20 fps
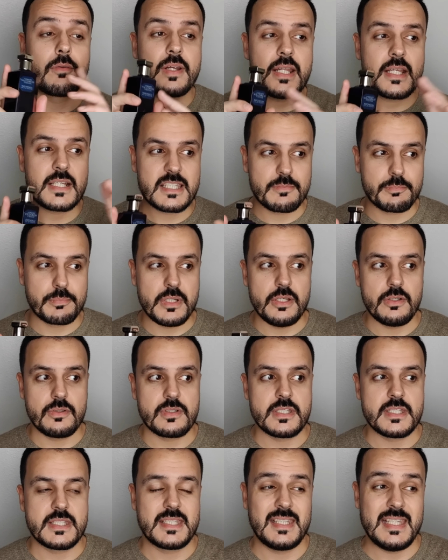
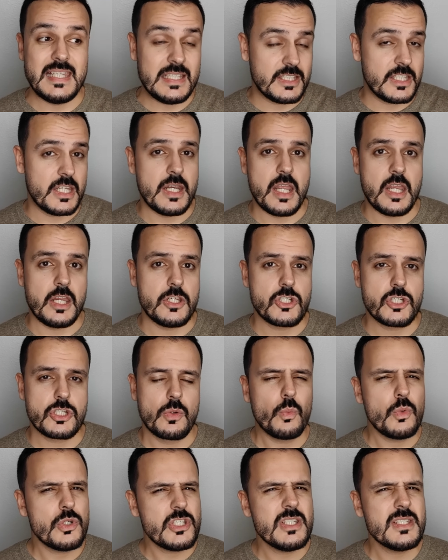experienced Tintinage,
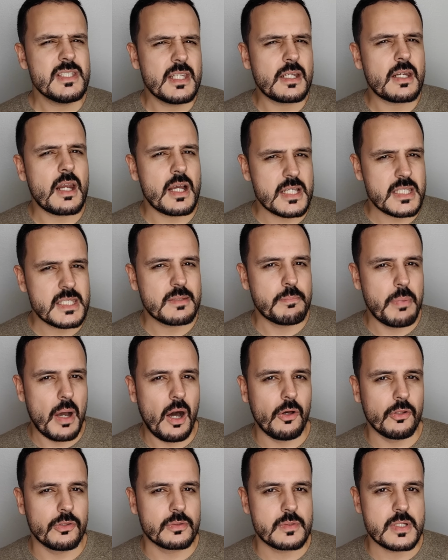which is a nice
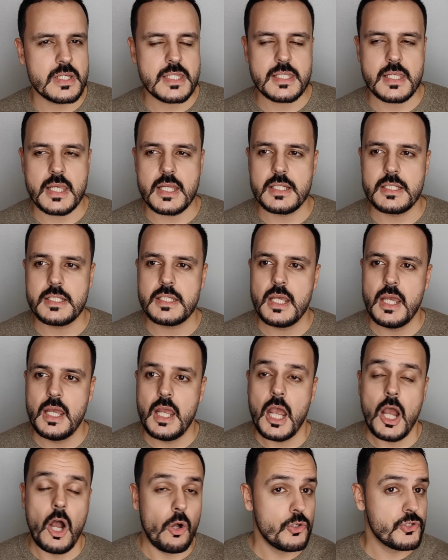powdery scent,
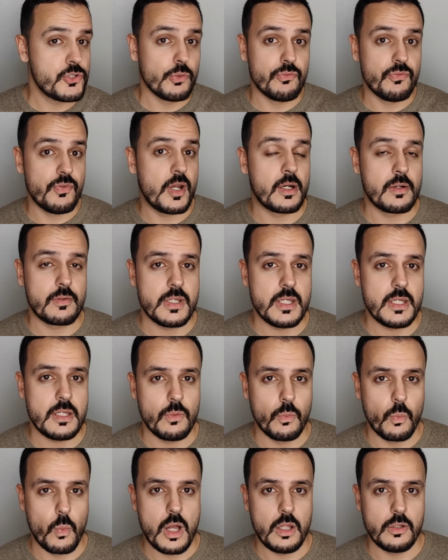also very
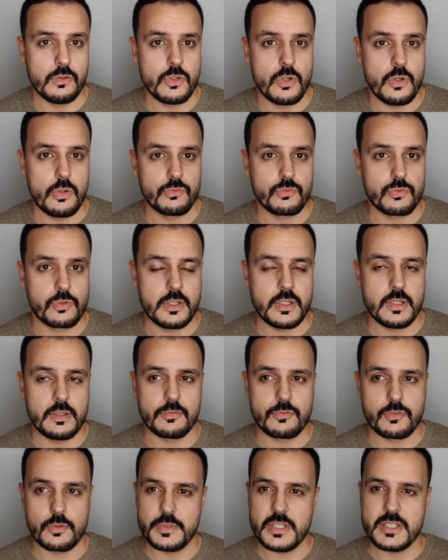well known
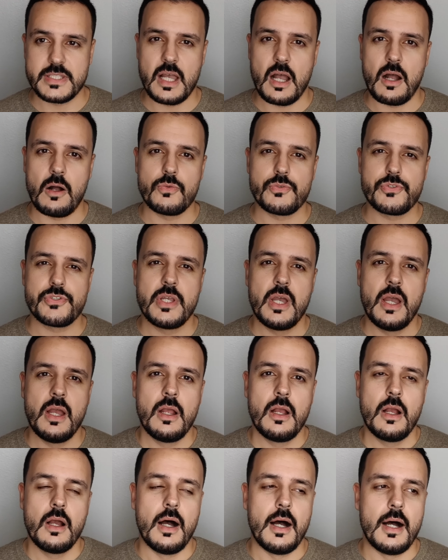from this house.
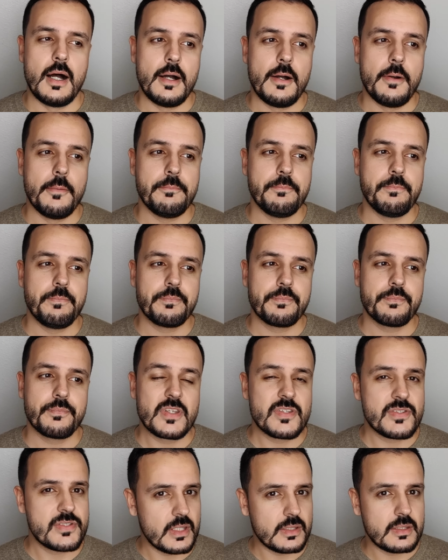
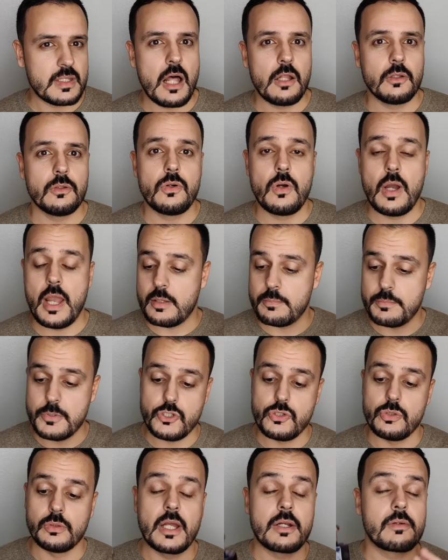Sandalo and
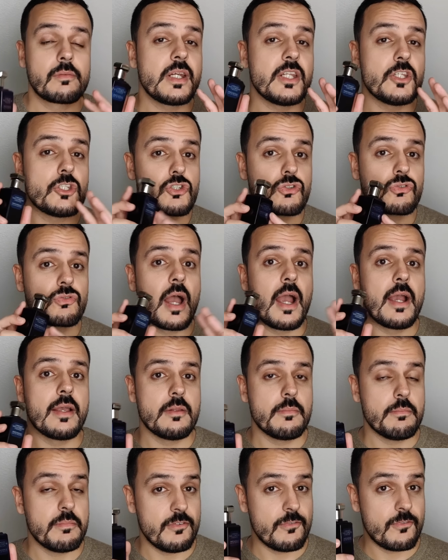Patchouli, I already tried
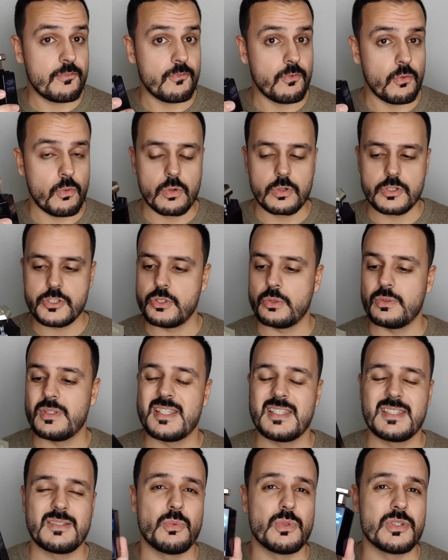them before, so
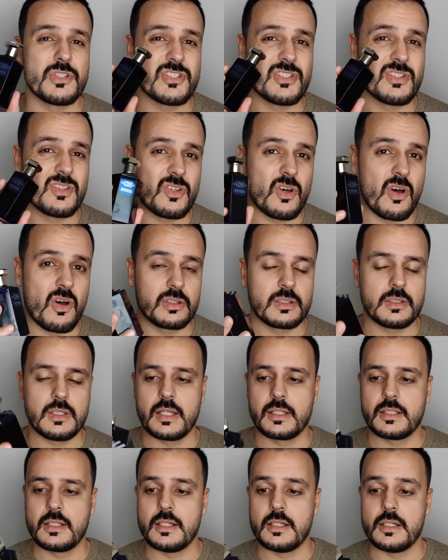this was not
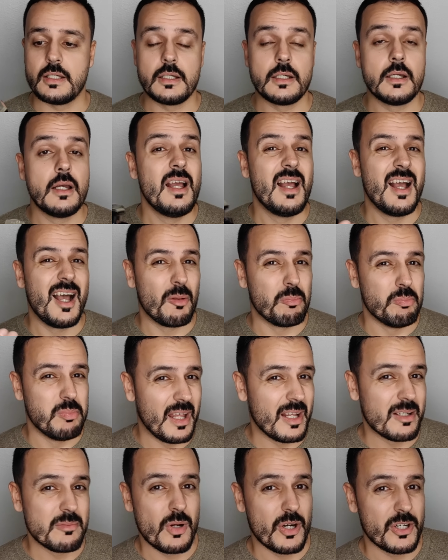like a
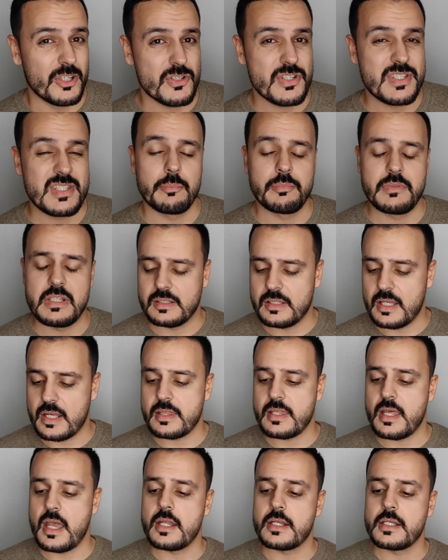blind buy or something
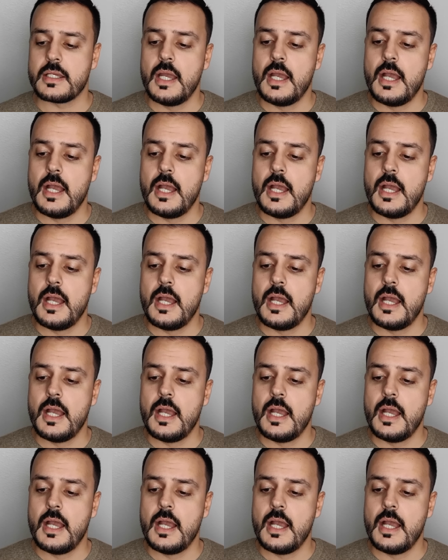like that.